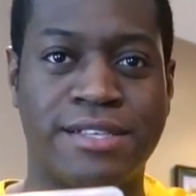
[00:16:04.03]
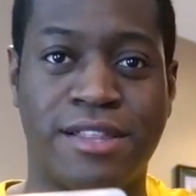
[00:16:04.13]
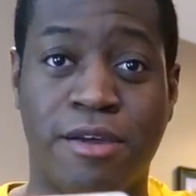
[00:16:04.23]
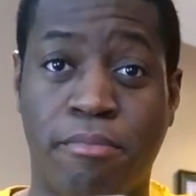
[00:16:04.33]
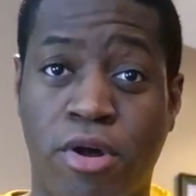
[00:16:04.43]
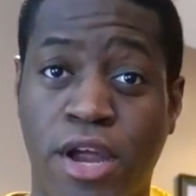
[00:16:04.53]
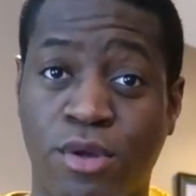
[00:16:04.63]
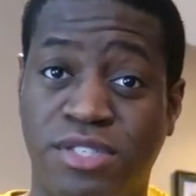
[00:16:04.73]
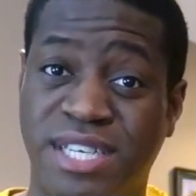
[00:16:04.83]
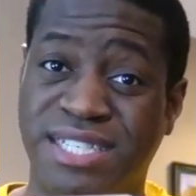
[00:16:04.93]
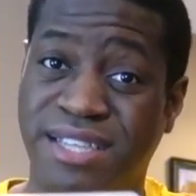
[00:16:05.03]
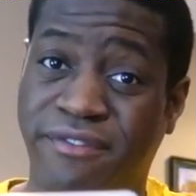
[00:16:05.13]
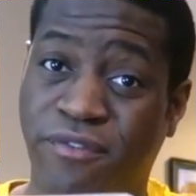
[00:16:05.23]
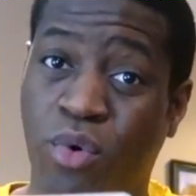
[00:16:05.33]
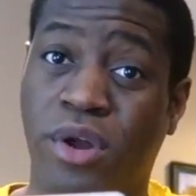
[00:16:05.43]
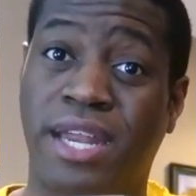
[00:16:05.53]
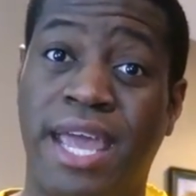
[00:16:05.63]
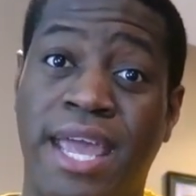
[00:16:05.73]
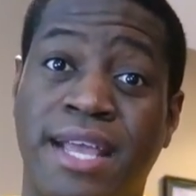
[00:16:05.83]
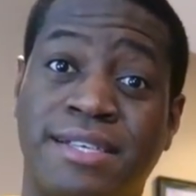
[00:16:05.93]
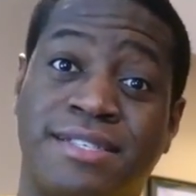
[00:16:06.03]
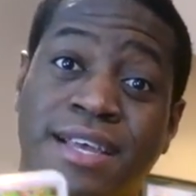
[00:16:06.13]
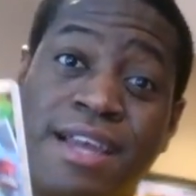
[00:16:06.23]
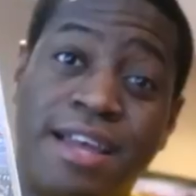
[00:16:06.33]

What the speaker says: to their Mario 64 days.